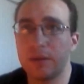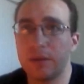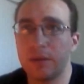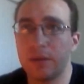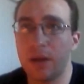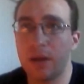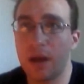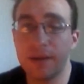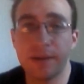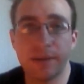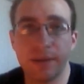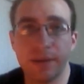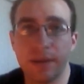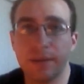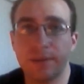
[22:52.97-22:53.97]

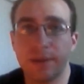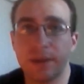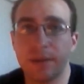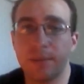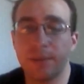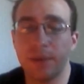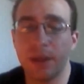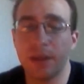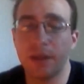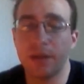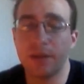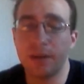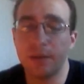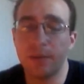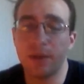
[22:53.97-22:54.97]
loss of the
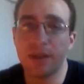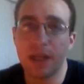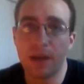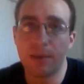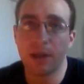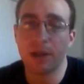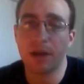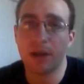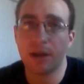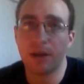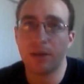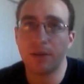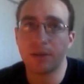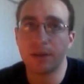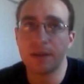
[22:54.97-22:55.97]
putamen and caudate
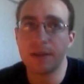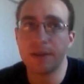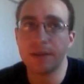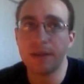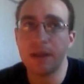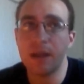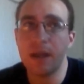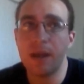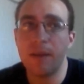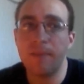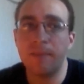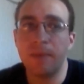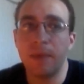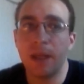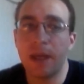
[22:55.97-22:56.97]
nucleus.
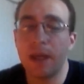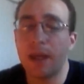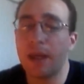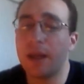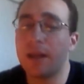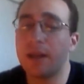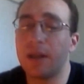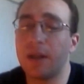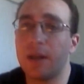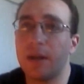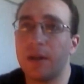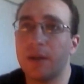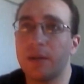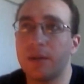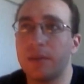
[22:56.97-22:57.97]
And in
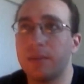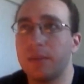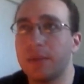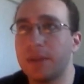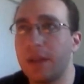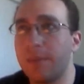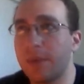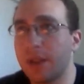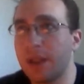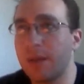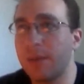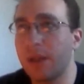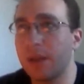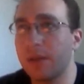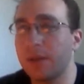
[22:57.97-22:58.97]
a
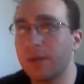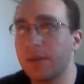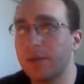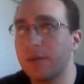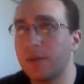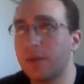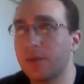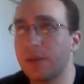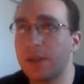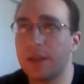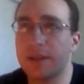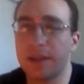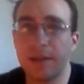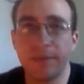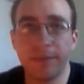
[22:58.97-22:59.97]
subthalamic
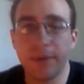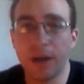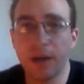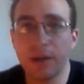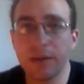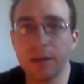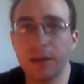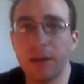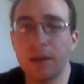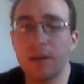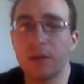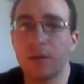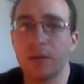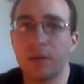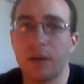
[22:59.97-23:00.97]
nucleus infarct,
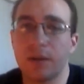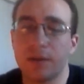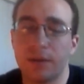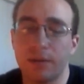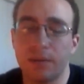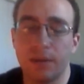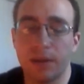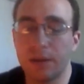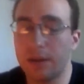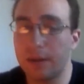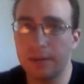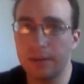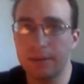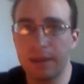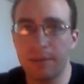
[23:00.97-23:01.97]
also
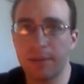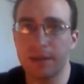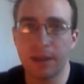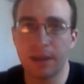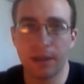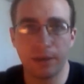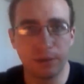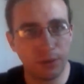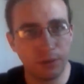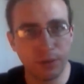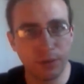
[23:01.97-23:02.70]
the same thing as that lacunar